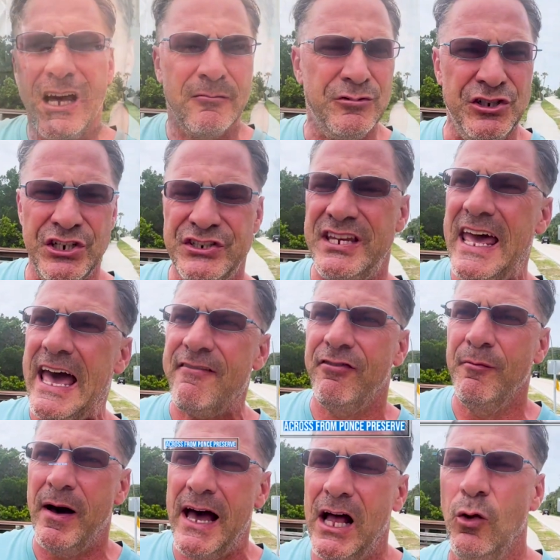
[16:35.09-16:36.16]
Just half a
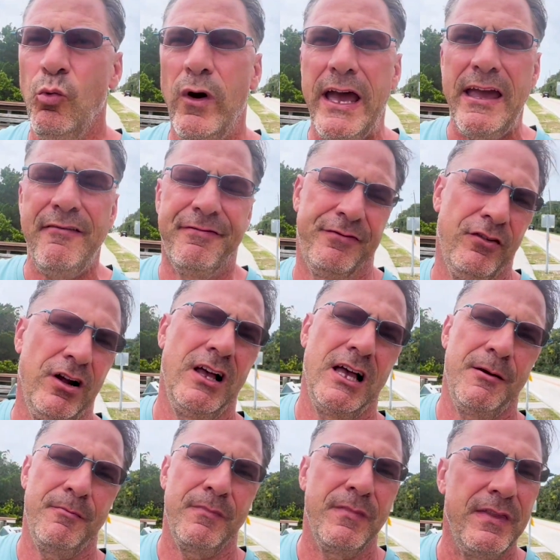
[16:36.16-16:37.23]
mile away
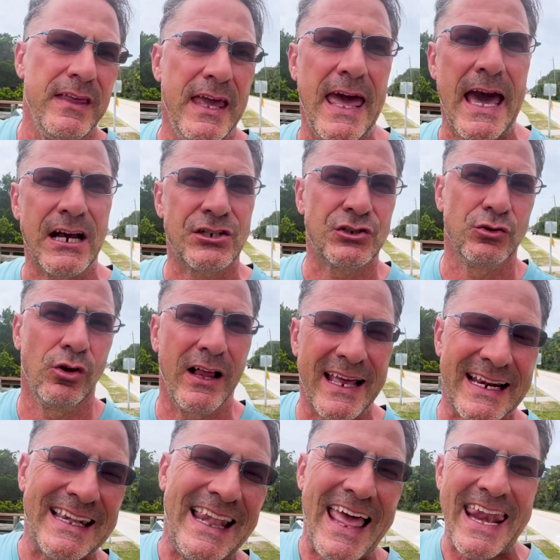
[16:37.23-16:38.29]
from the actual
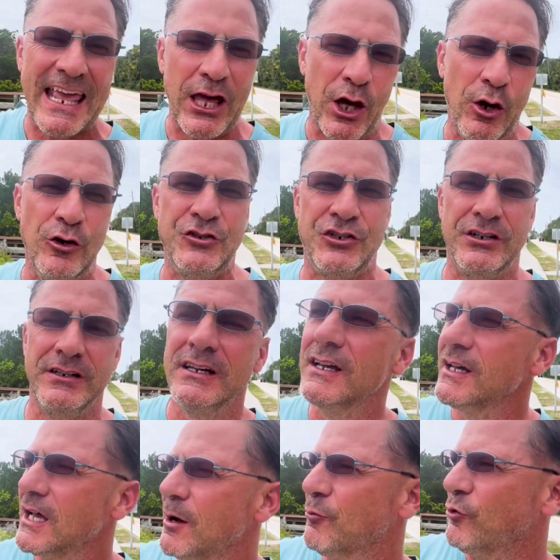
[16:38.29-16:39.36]
Atlantic Ocean,
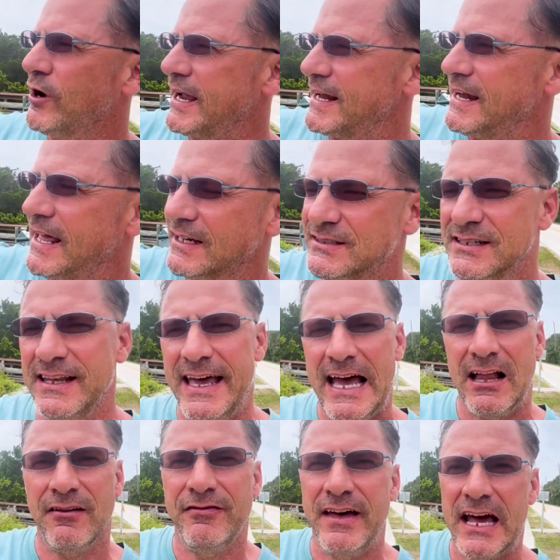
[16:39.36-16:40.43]
right next to the
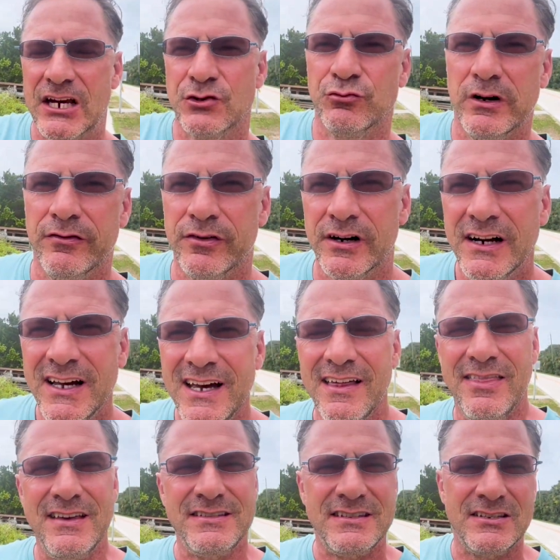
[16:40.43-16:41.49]
Halifax River.
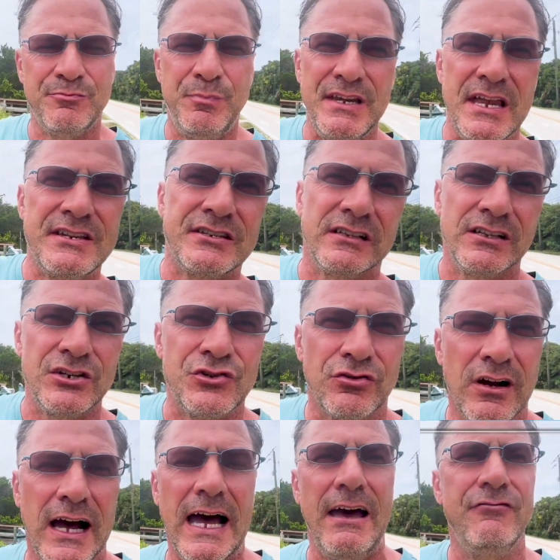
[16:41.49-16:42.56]
This is Peninsula
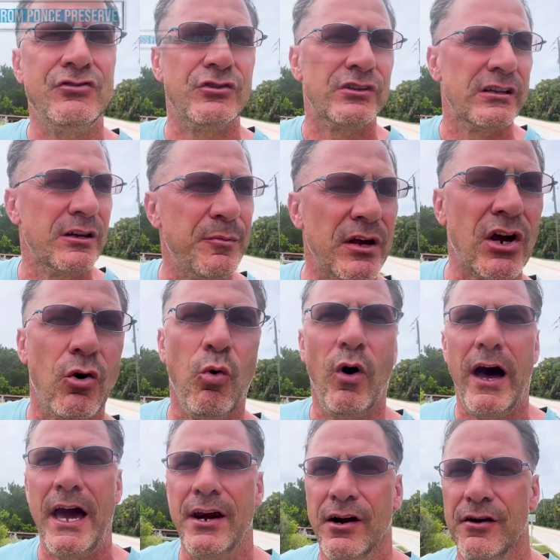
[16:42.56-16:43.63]
Drive, so it's a little bit
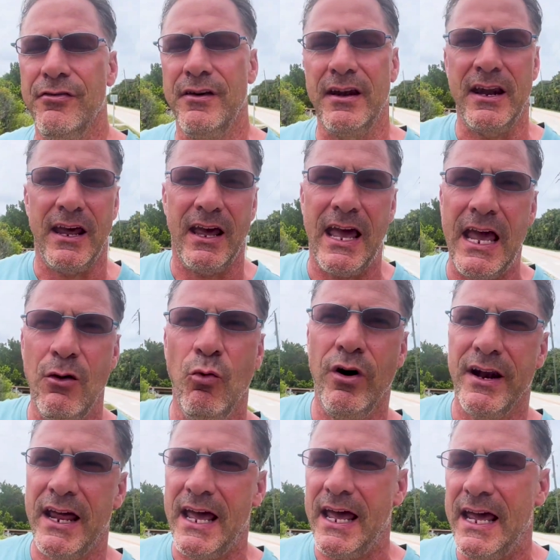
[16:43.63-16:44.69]
quieter than
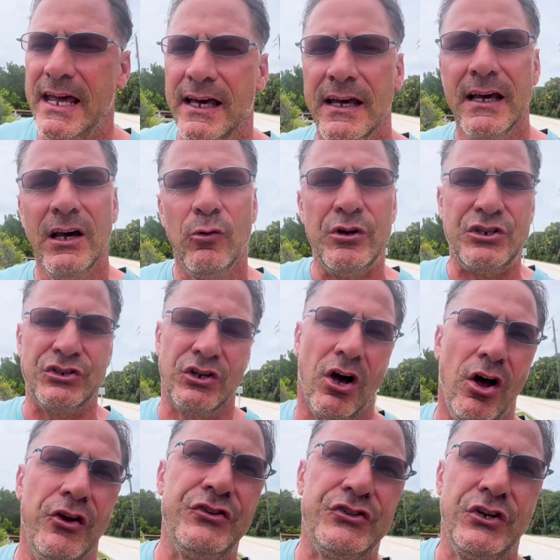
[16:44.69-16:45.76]
A1A, which is
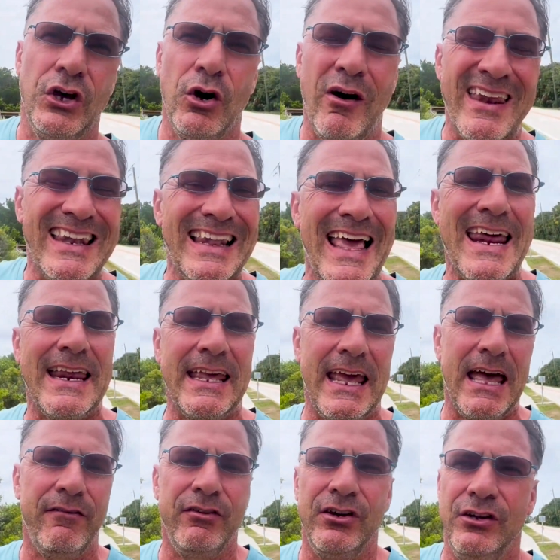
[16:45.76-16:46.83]
also Atlantic
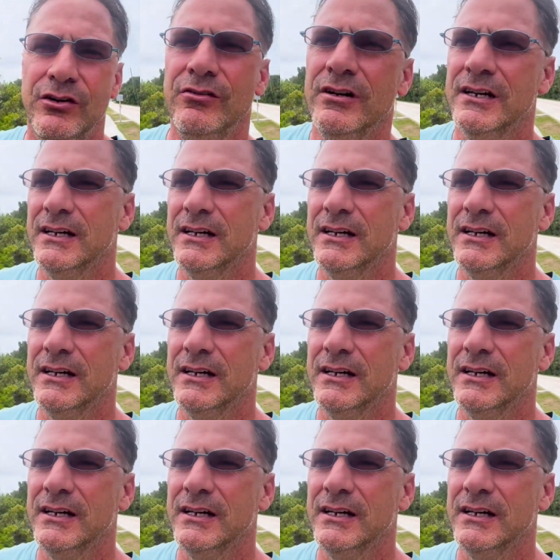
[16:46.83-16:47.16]
Avenue.